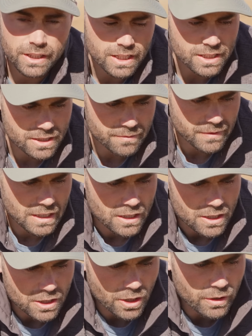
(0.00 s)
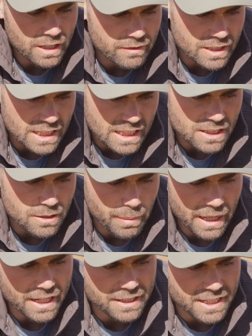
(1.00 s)
this, you don't even need to
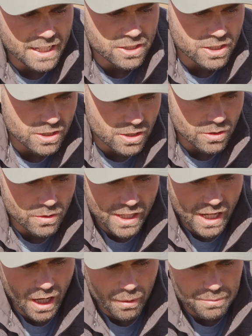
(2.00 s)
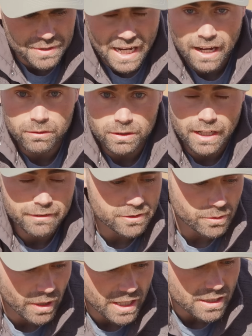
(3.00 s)
pay attention to the up, down, left,
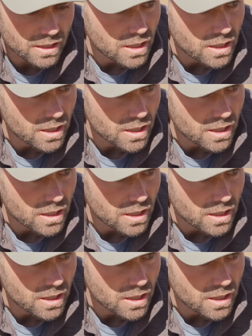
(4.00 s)
right,